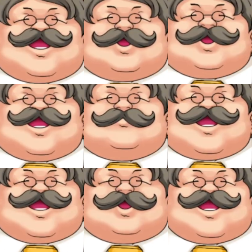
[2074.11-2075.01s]
He
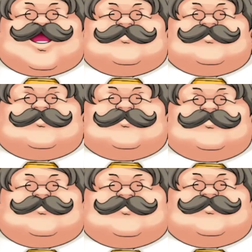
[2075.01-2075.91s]
won that innocent
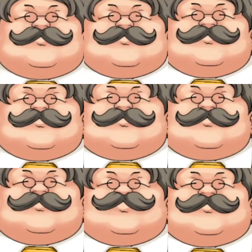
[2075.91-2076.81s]
verdict for no one
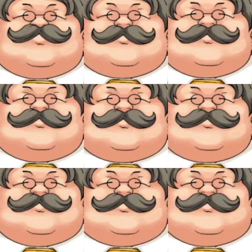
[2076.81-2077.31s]
but